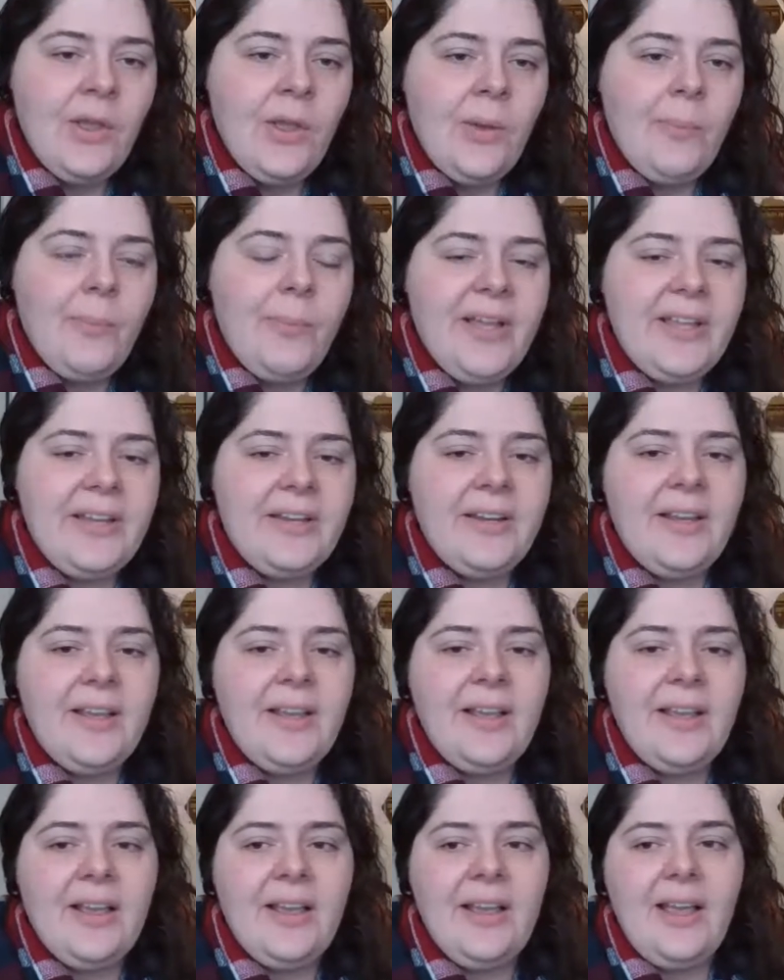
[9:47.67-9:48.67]
But
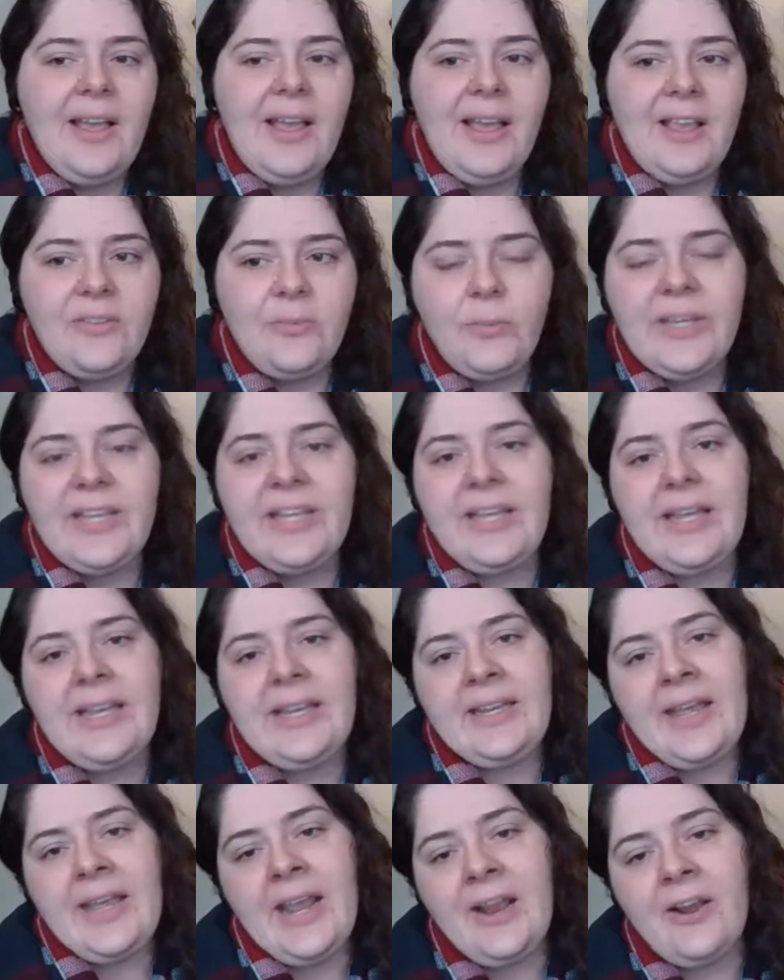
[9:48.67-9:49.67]
as we get
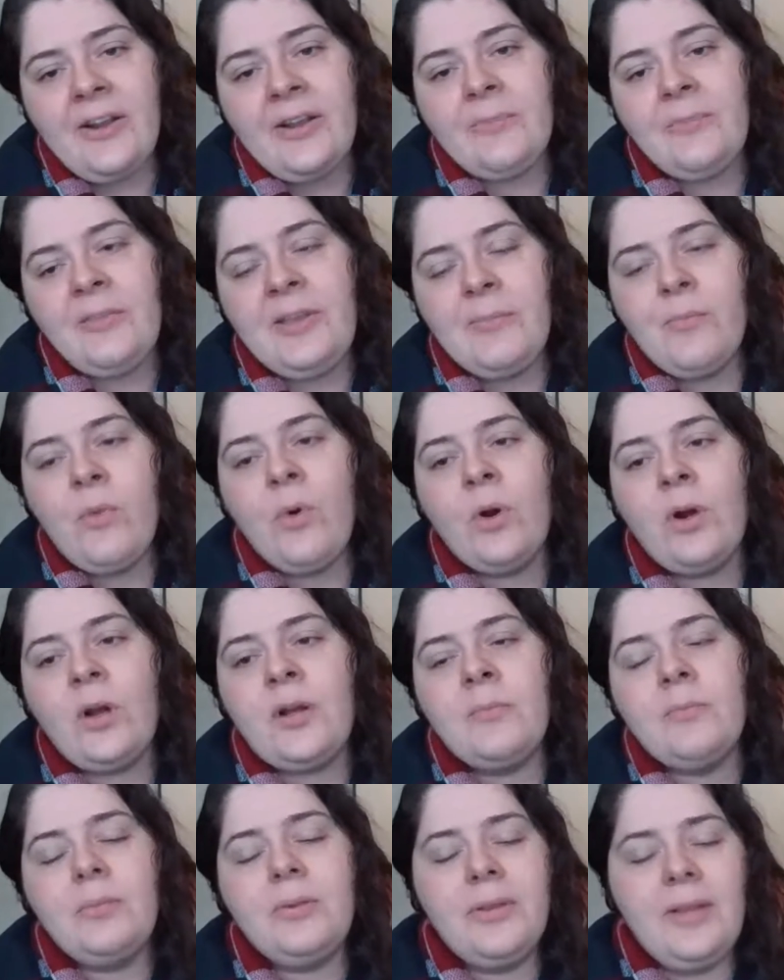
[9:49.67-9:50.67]
inherently more
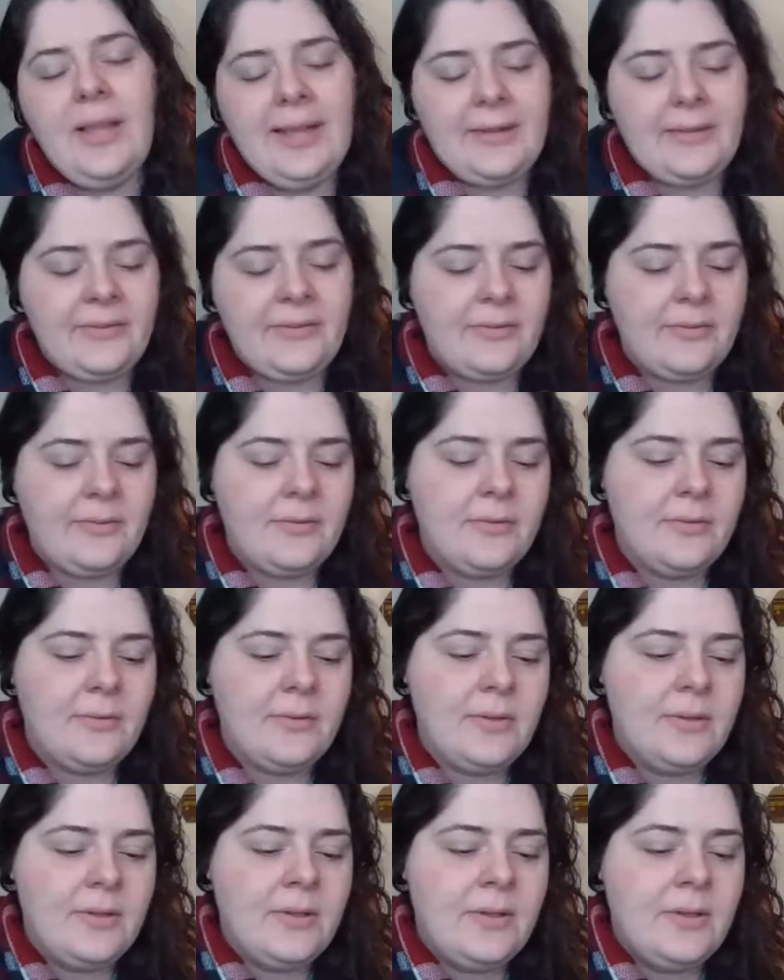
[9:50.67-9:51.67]
complex,
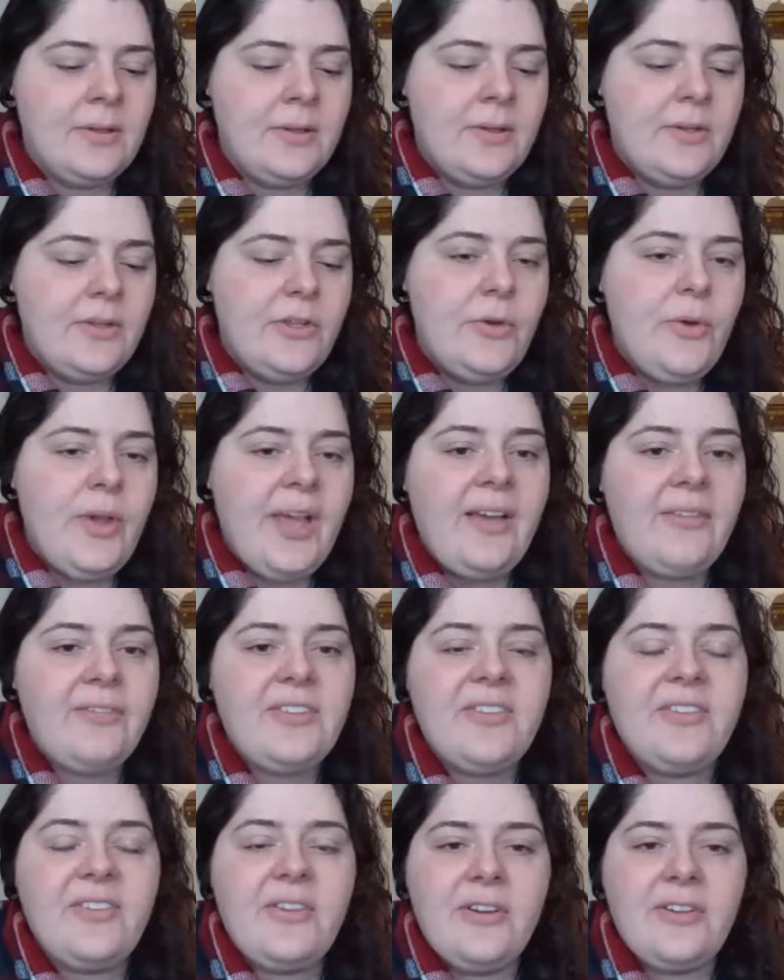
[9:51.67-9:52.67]
you have
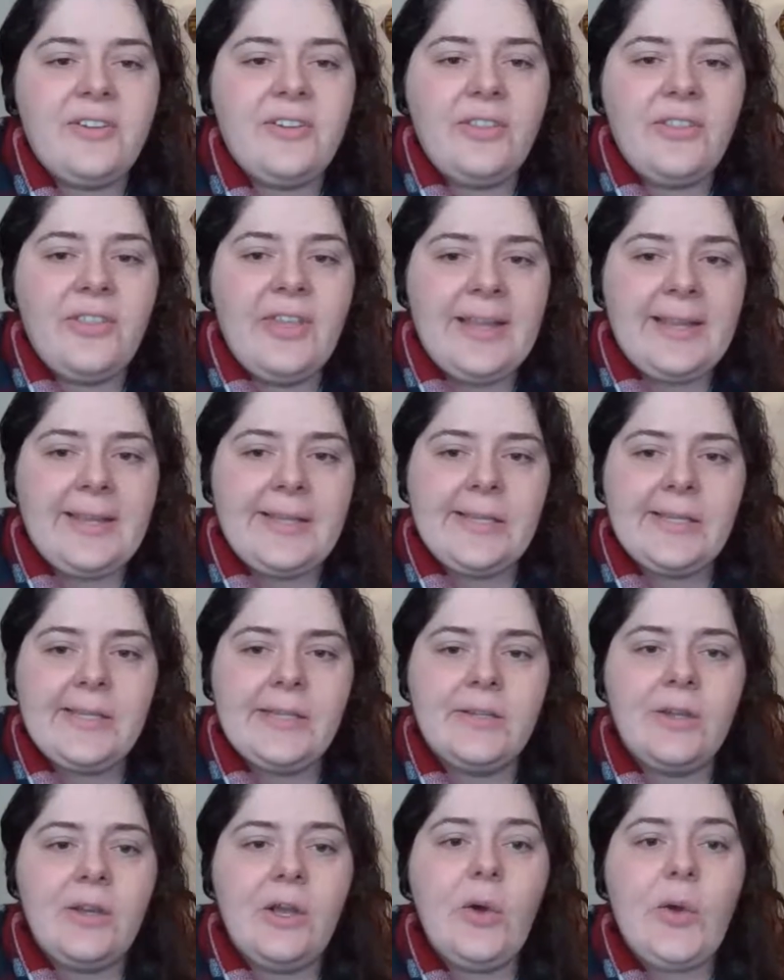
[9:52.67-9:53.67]
to start to think,
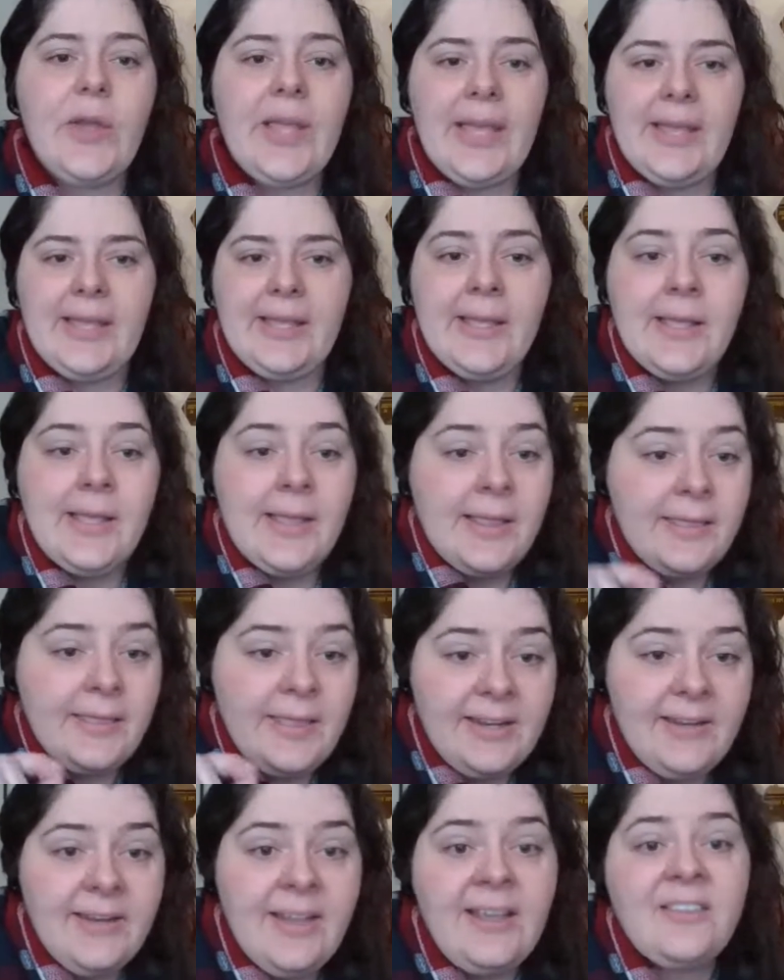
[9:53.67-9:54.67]
okay,
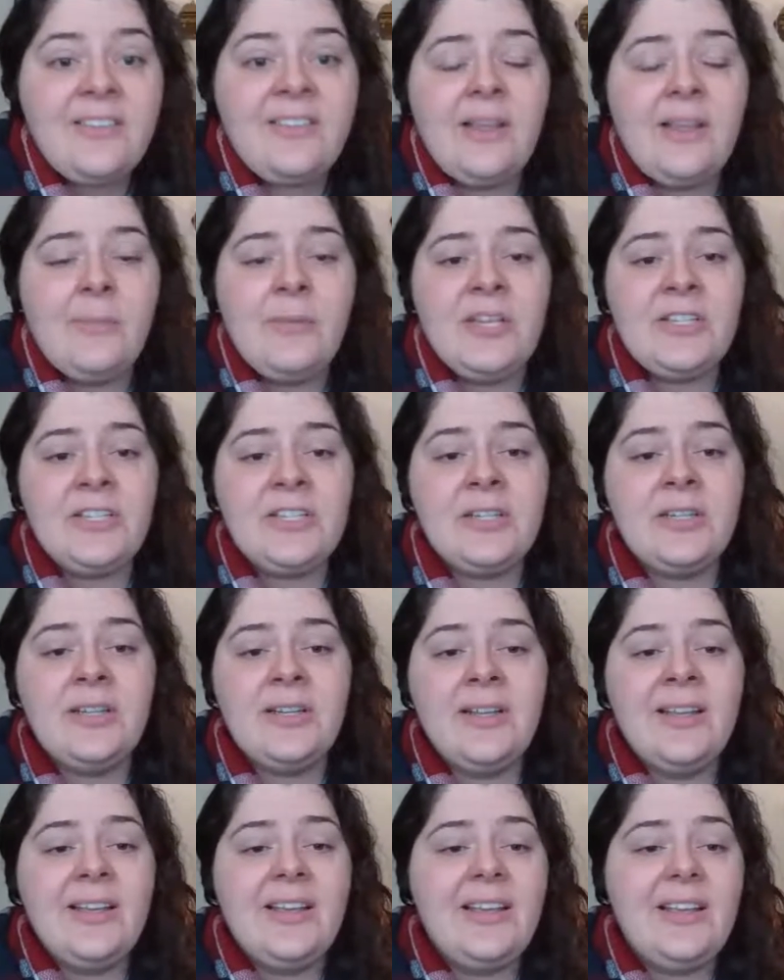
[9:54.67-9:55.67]
that next image
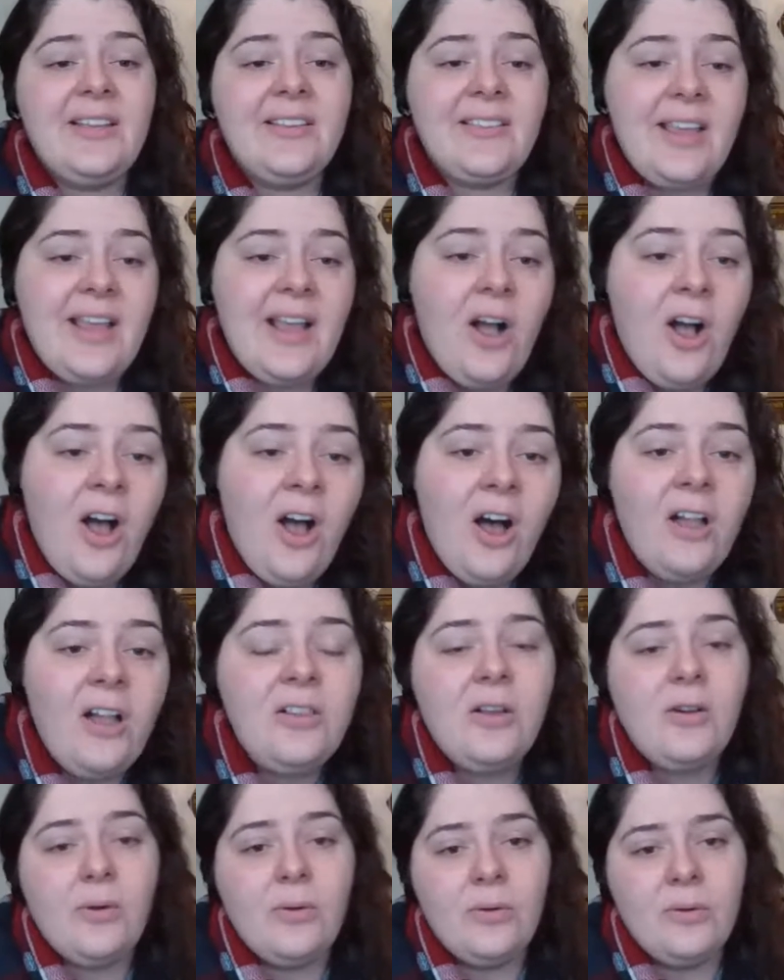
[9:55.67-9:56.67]
is a
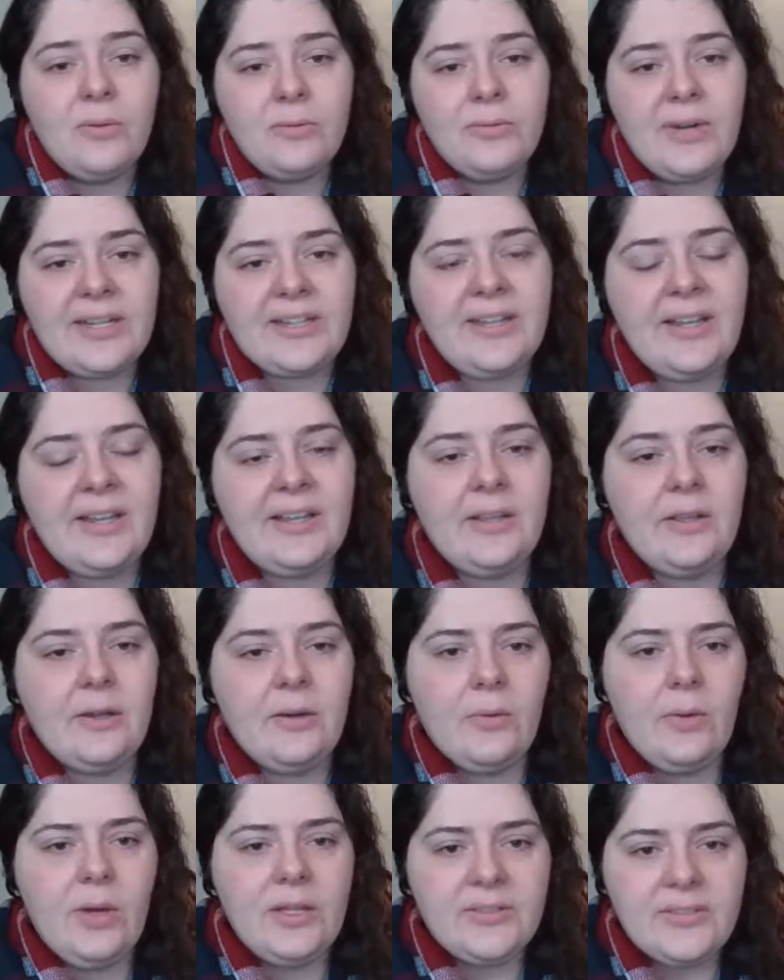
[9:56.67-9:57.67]
hollow
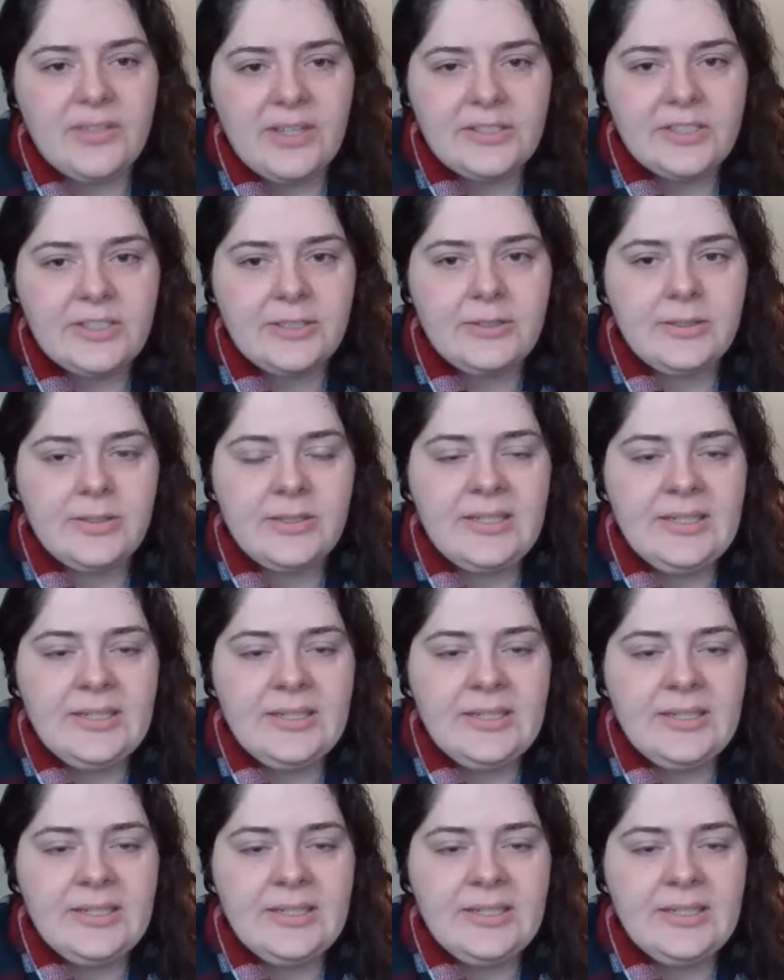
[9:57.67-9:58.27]
rectangular wall section.